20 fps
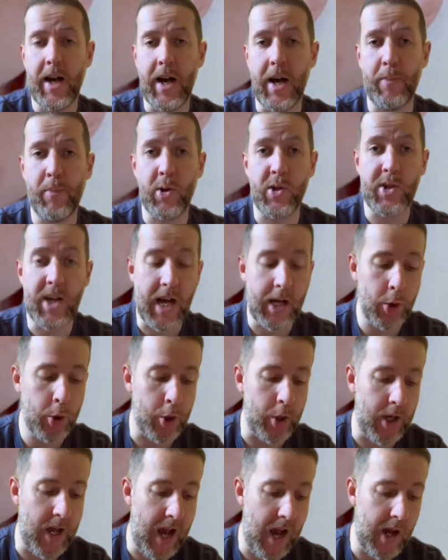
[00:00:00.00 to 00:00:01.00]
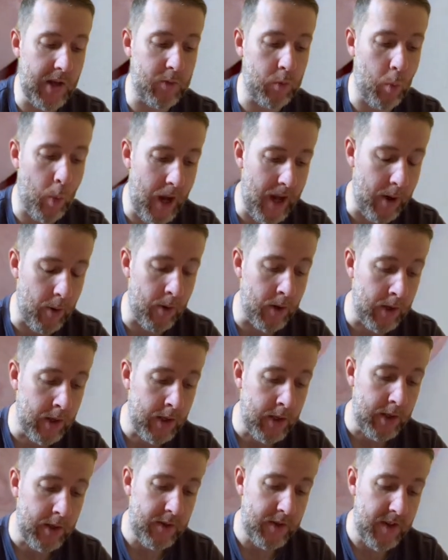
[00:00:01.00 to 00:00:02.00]
protection as well.
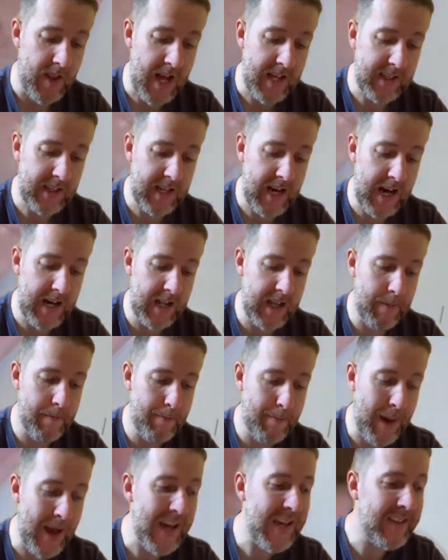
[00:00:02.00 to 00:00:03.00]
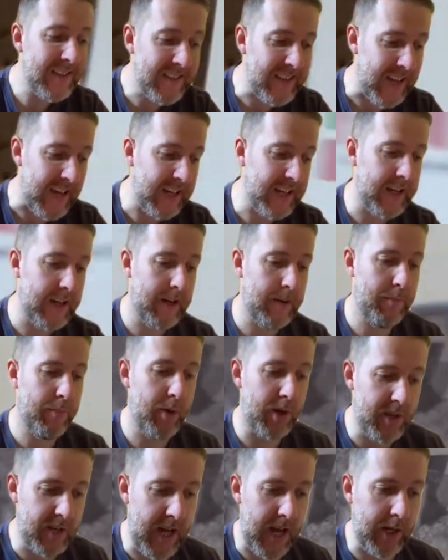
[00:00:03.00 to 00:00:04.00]
So that's kind of the basic
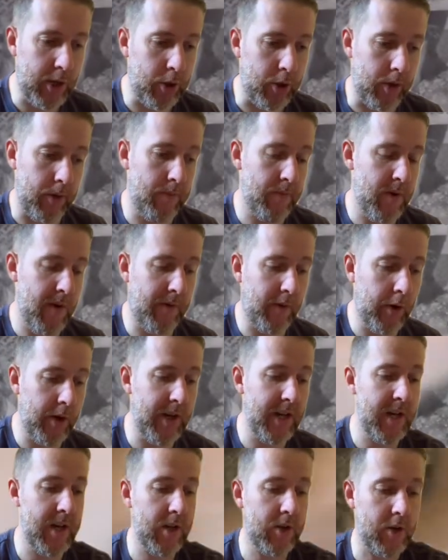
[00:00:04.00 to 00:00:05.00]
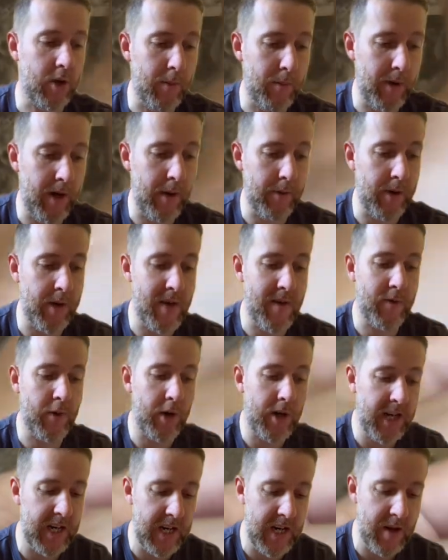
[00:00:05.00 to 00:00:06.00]
protection. You've got it in your top loader, you've
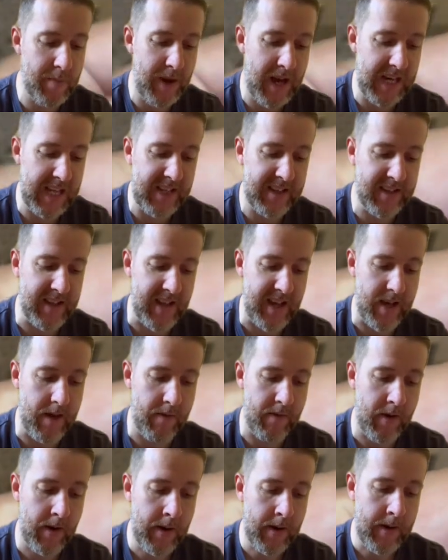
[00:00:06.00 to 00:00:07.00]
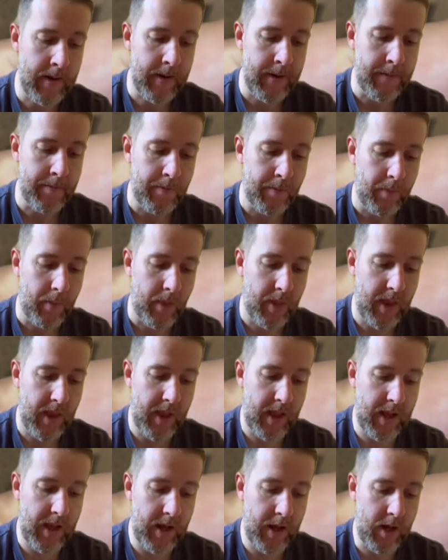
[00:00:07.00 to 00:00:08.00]
got it in your penny sleeve.
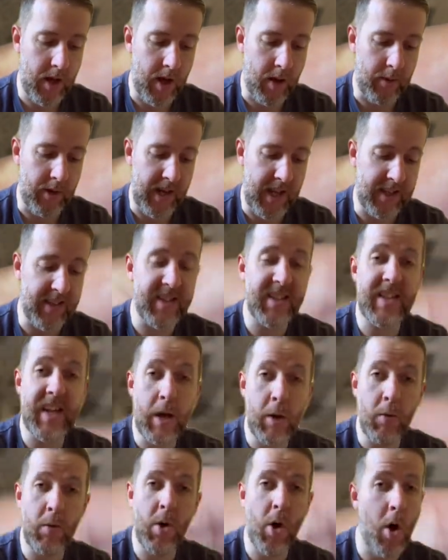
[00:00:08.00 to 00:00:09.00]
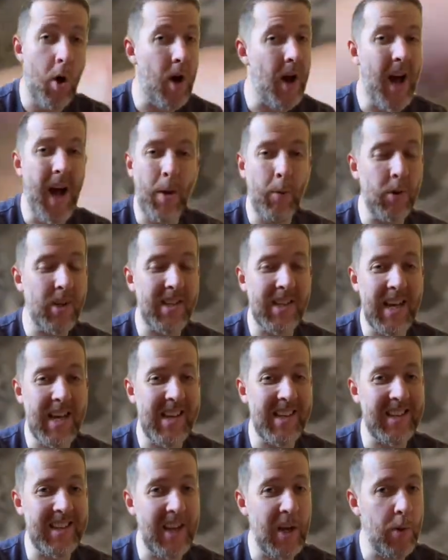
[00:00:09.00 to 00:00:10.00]
It's still not, I would say
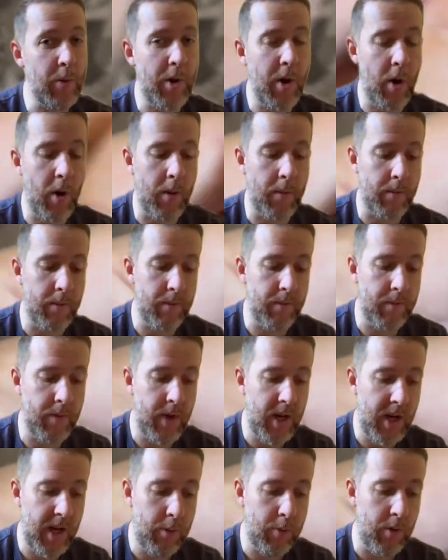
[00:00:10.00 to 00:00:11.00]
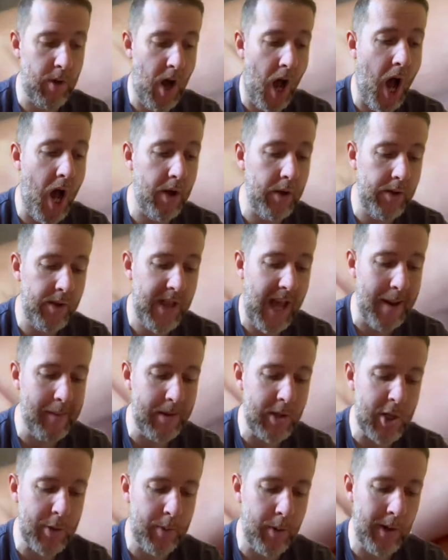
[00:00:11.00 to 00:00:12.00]
it's still not,
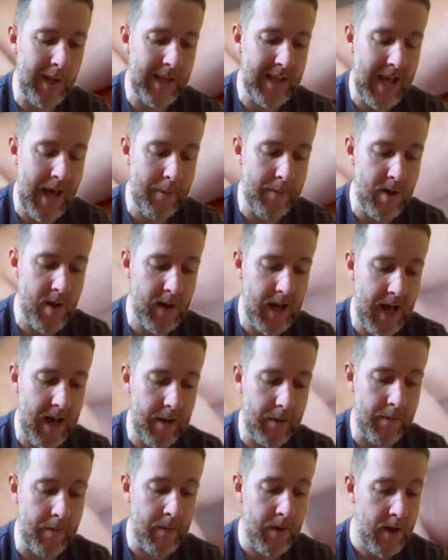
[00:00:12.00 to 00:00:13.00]
undamageable in them. You can,